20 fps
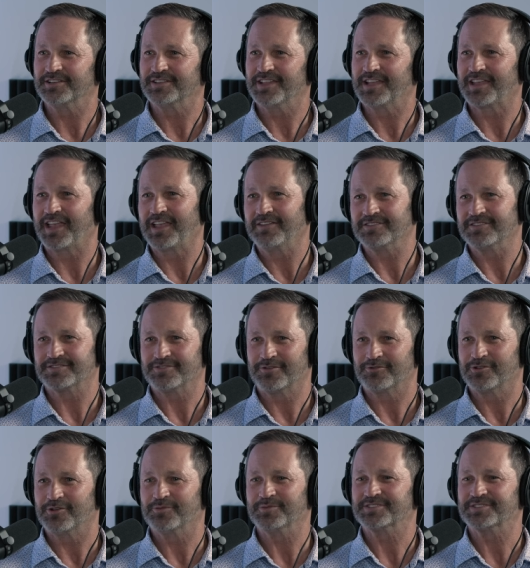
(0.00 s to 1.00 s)
and that gave us
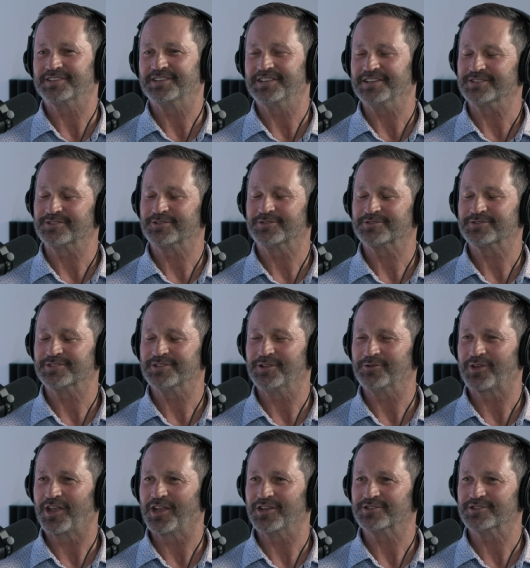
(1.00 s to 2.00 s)
Oklahoma City and Tulsa
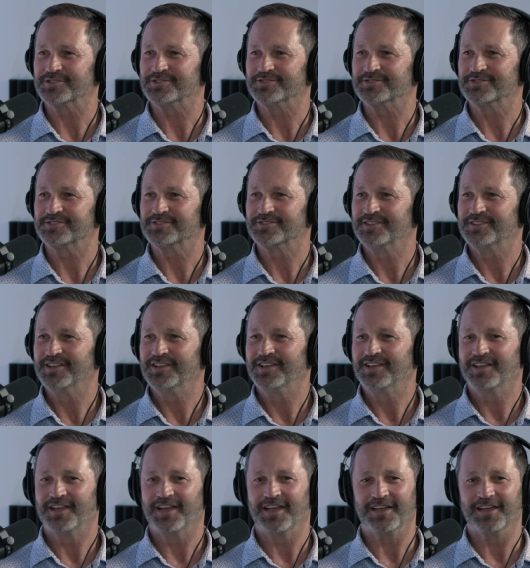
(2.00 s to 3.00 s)
locations.
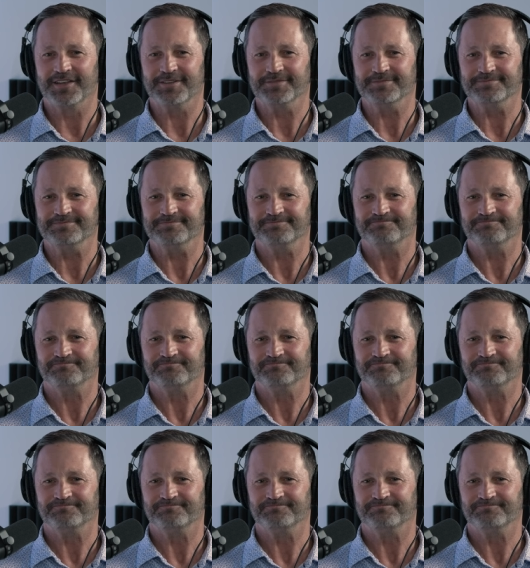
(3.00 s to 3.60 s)
Um,